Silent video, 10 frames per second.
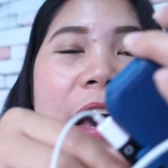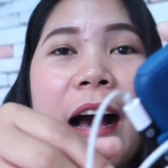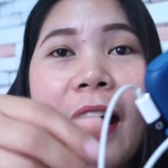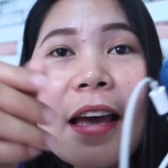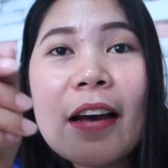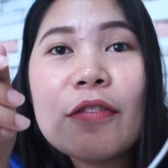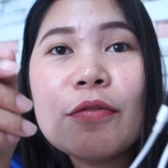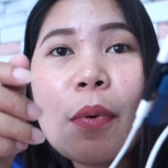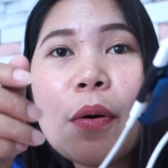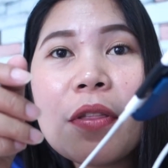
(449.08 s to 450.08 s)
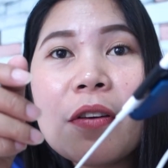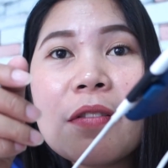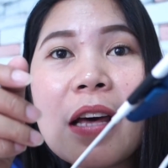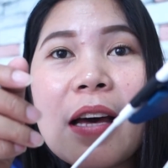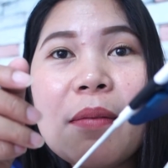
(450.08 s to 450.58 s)
I have both of
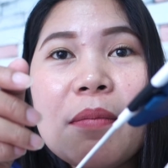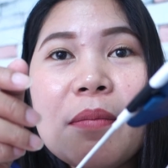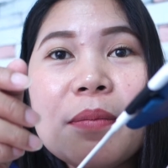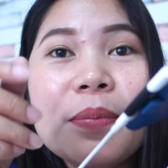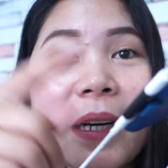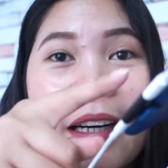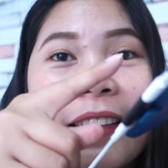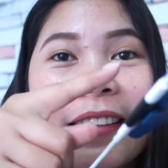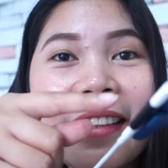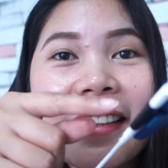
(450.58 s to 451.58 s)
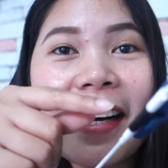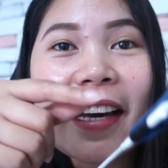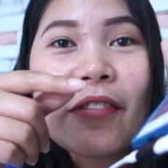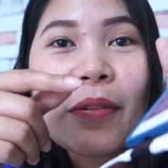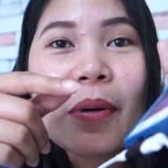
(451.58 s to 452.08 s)
them, but I
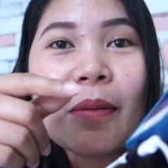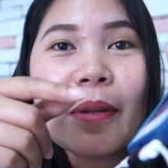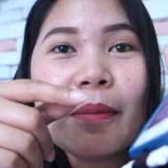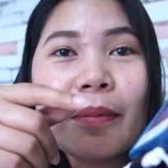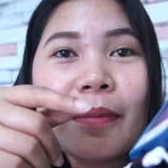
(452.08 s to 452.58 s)
have a problem.